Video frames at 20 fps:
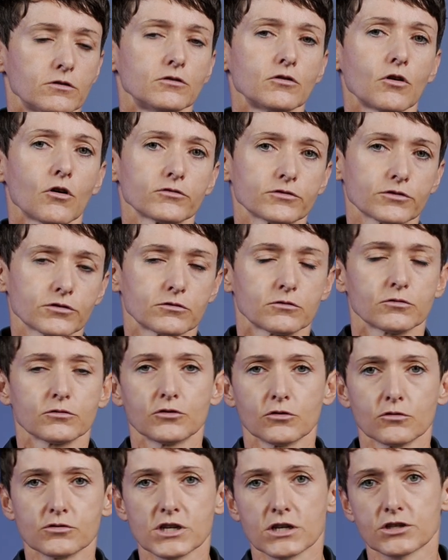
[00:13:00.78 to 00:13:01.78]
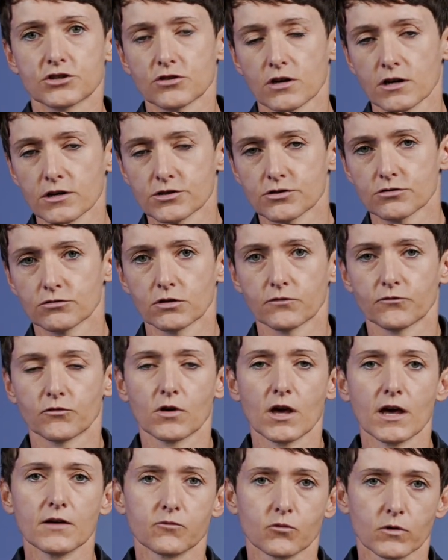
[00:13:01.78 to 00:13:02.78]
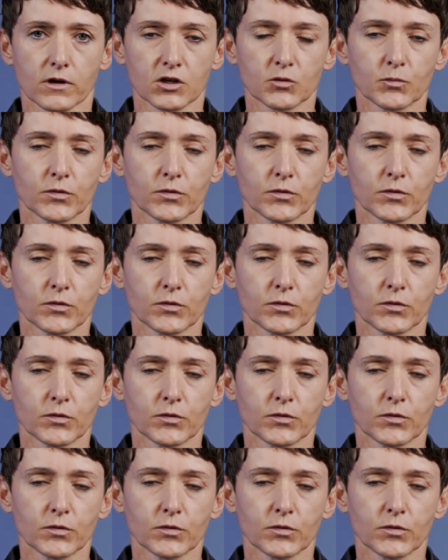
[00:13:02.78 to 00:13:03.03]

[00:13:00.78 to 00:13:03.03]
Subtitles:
not to use a Drysuit if you have one,